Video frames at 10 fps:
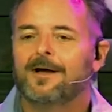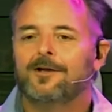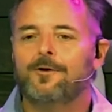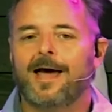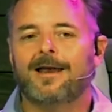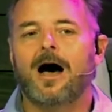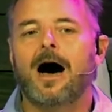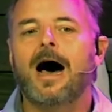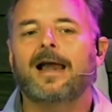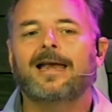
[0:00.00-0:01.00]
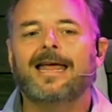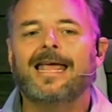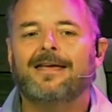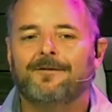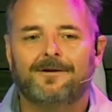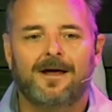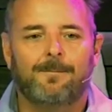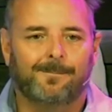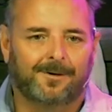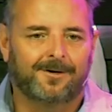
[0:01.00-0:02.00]
you had odd and even
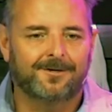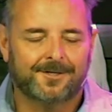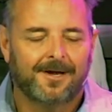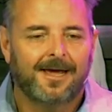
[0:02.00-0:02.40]
numbers